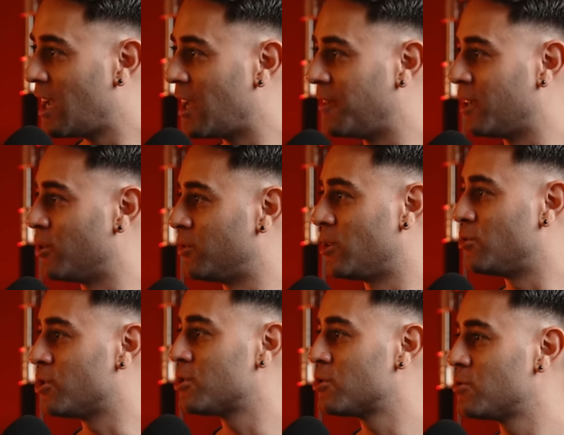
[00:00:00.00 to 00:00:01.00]
And they're
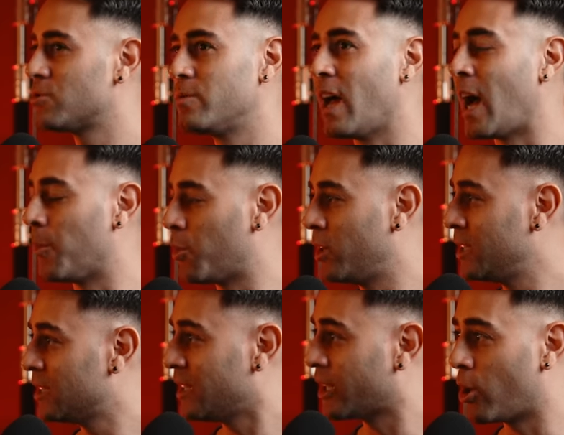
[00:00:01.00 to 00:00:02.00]
just operating
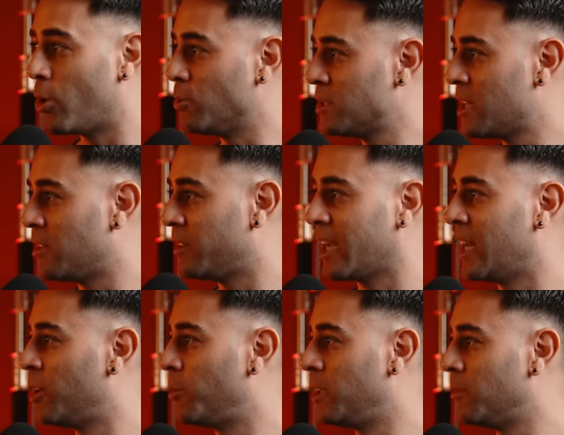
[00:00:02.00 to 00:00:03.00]
it like a hotel, like an
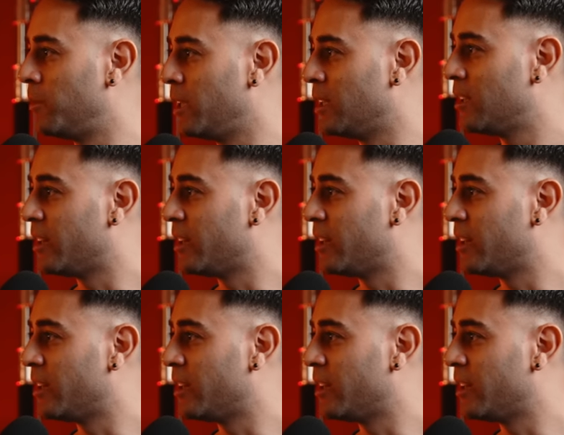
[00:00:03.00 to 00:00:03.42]
Airbnb.